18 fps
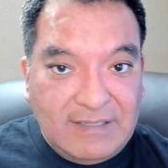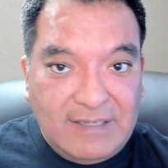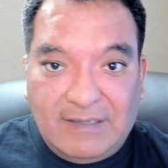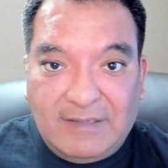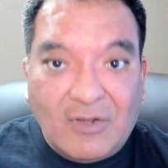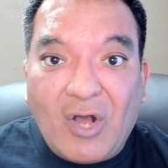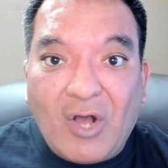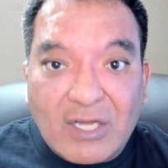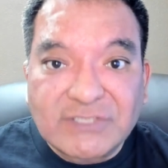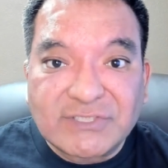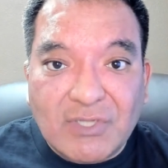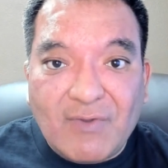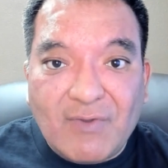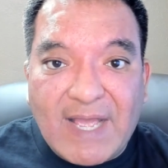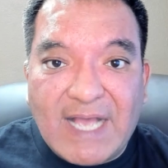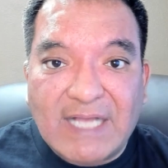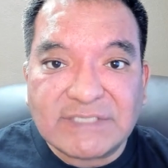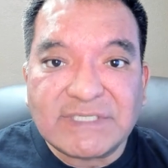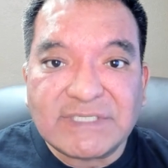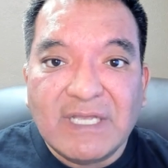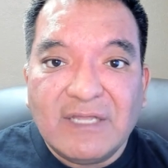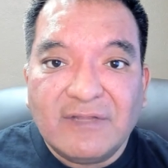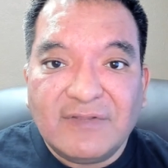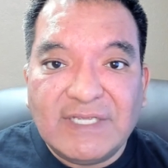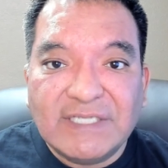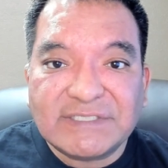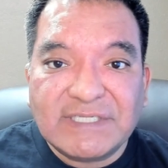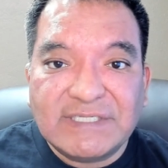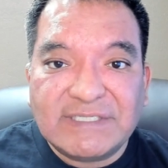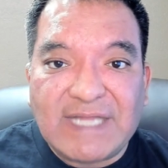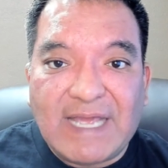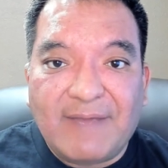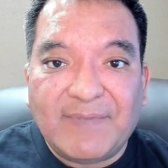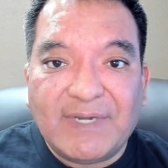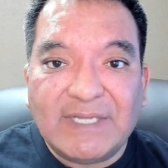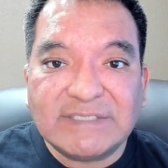also has these
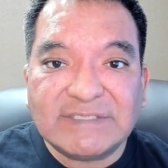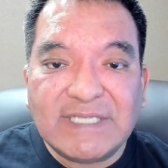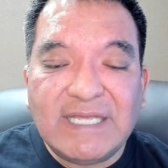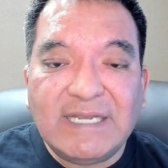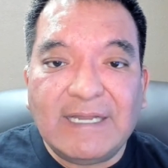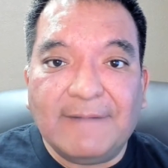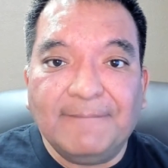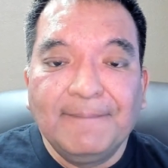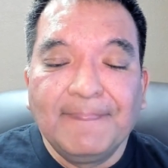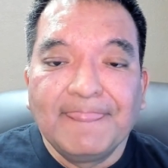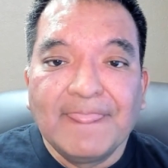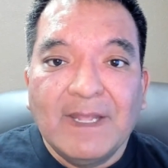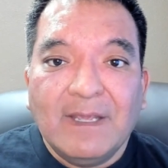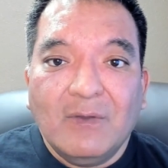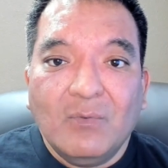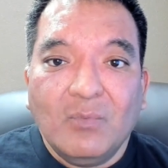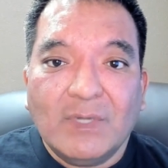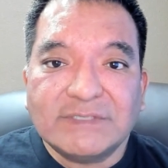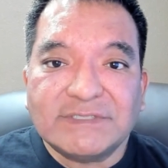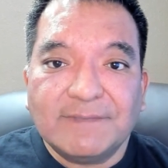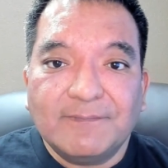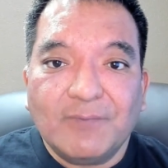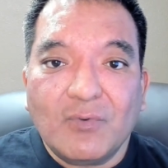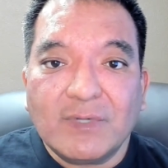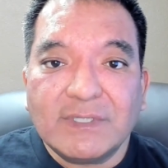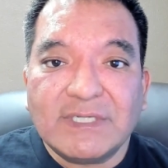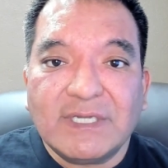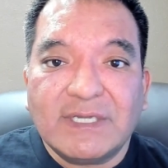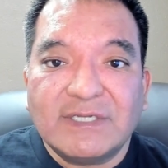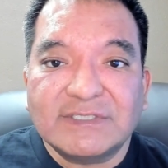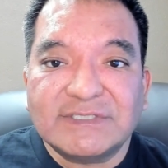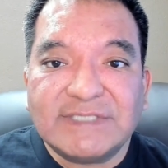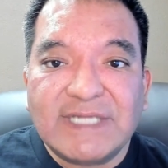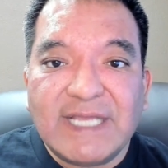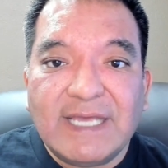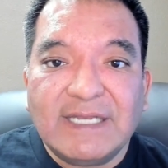contaminants in it. What's important to
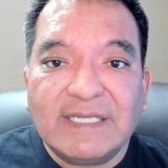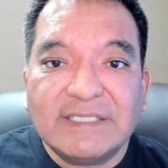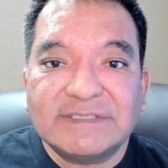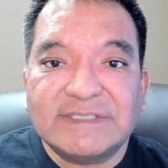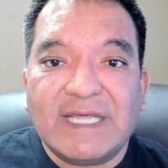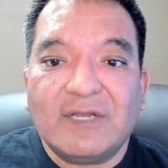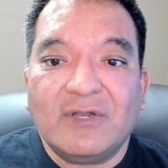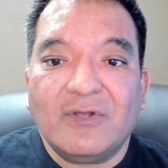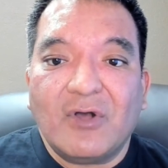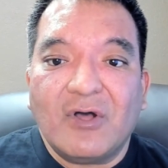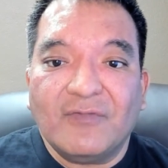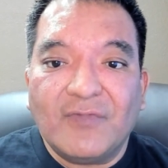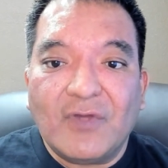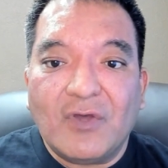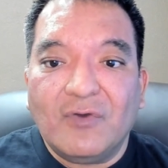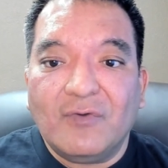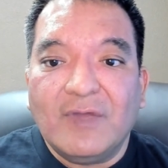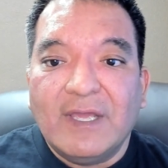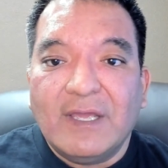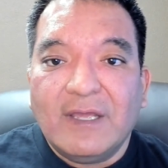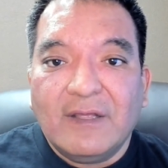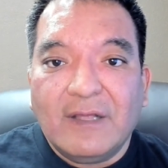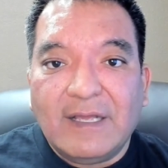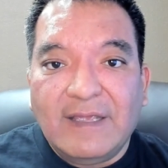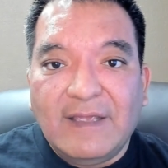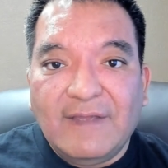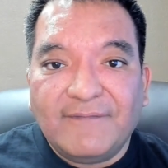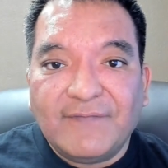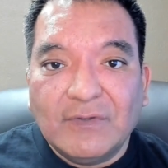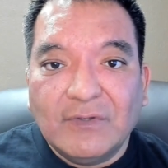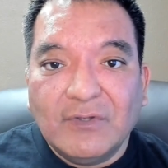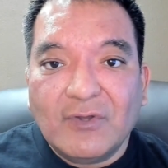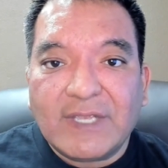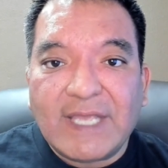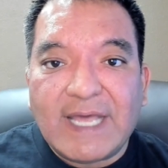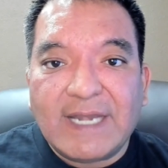understand is that although if you
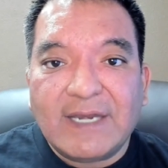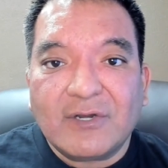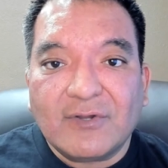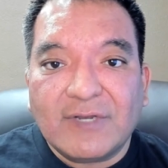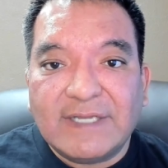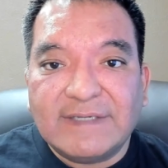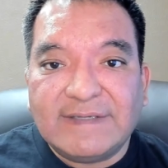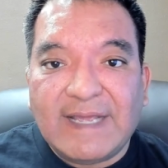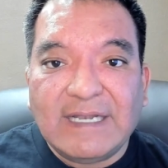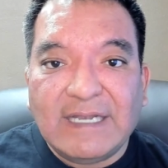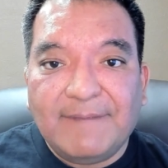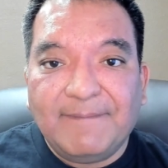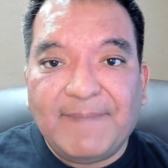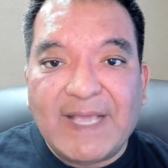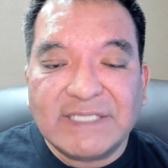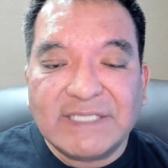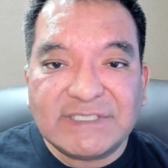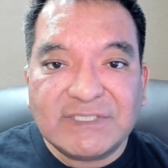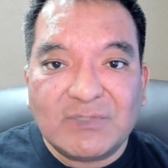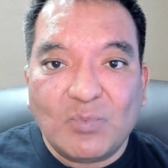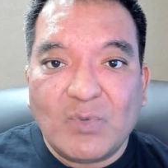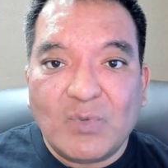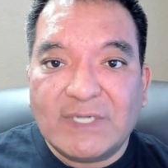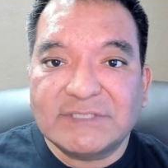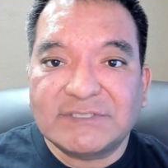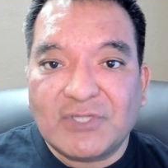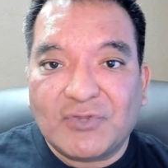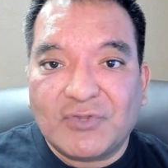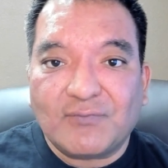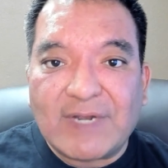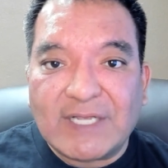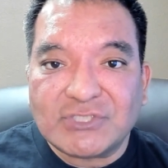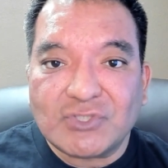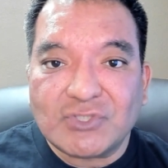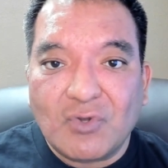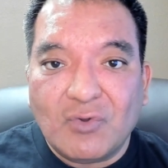look at it on a daily basis, what is the
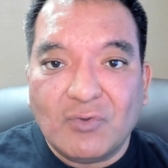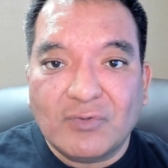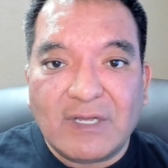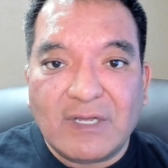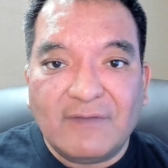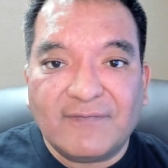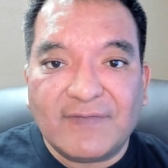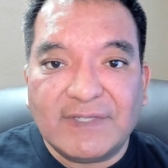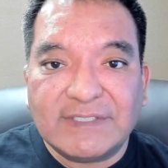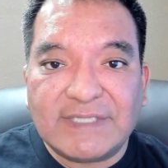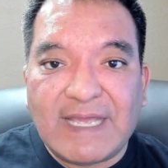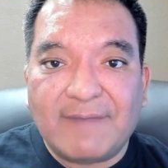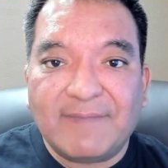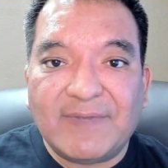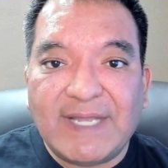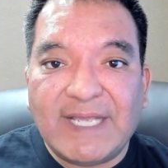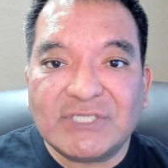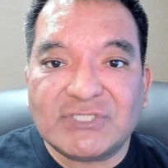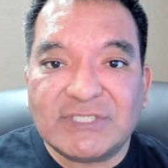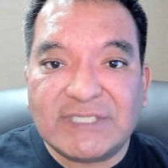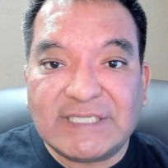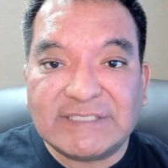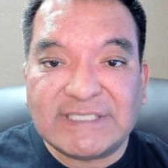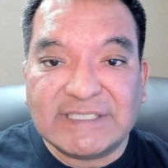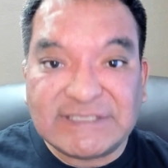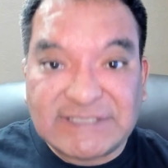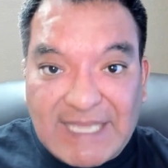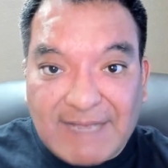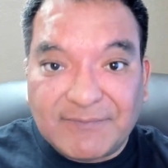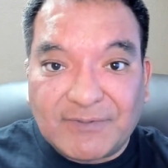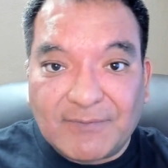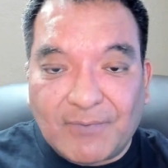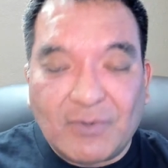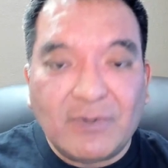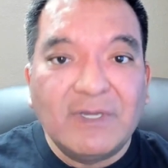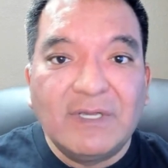threshold of contamination that's
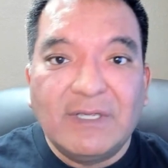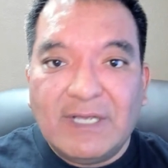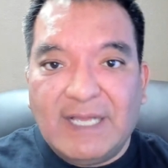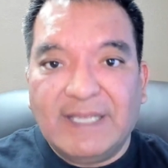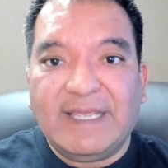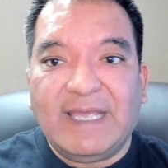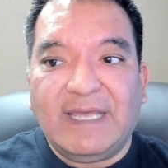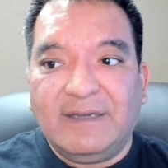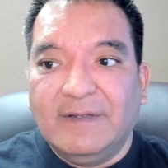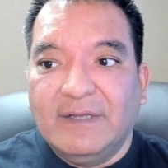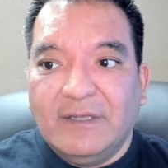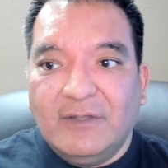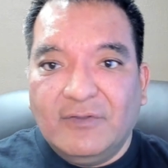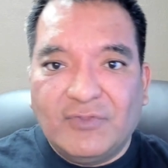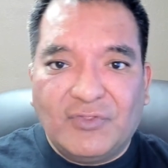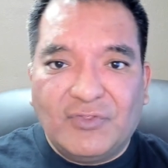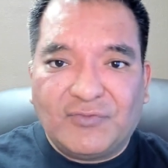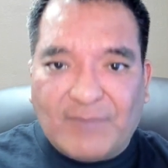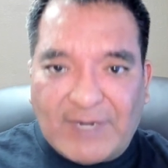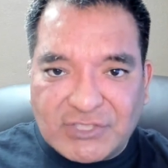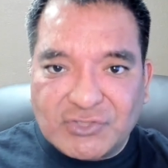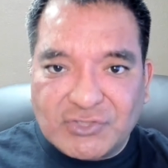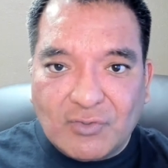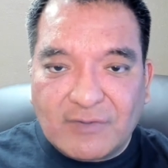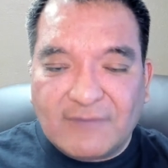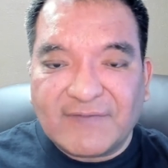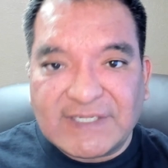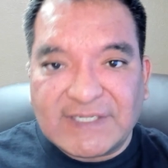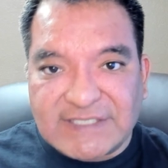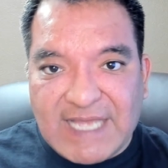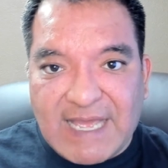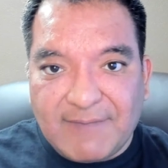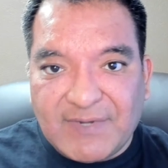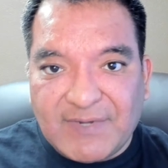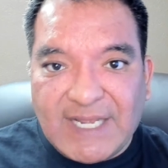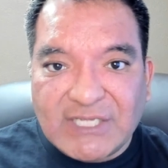acceptable? Again, the threshold of
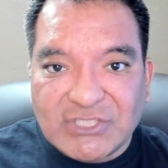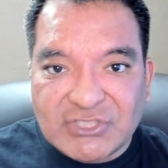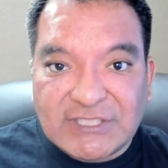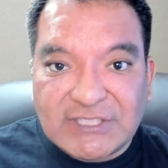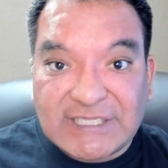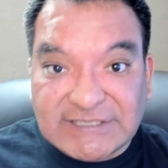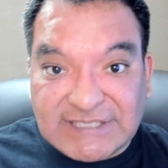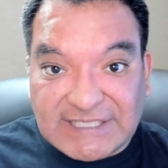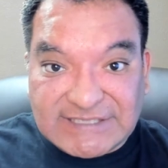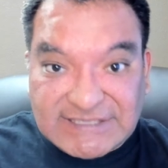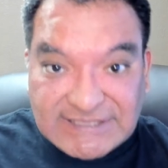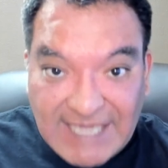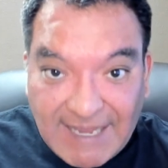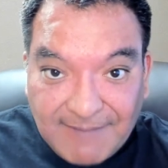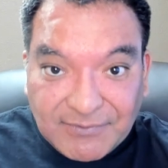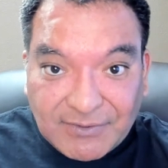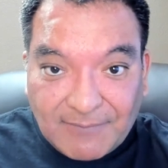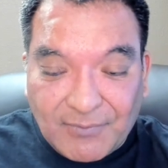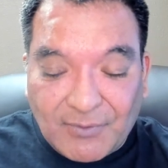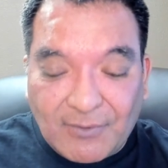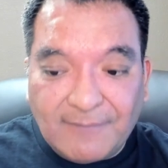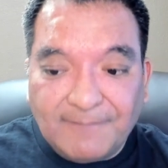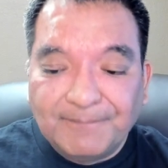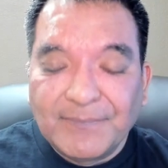contamination that's acceptable,